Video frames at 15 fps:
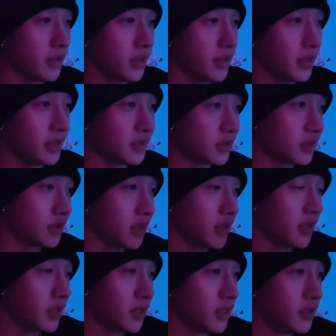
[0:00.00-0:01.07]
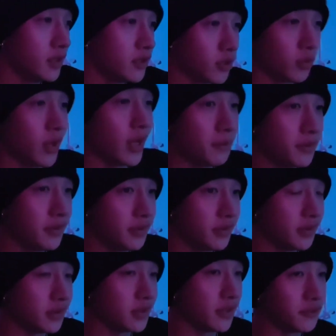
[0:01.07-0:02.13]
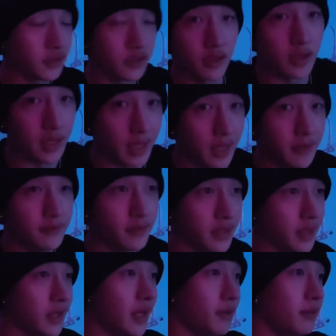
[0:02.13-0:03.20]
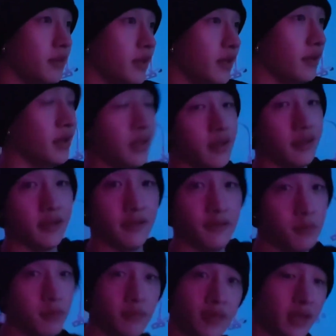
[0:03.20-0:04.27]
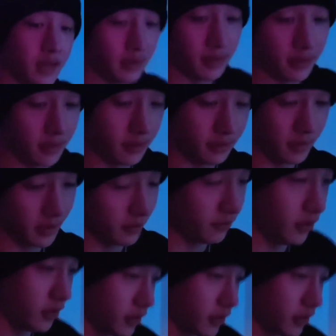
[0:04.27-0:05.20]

it's so what happens is if it's not live and it came in the like video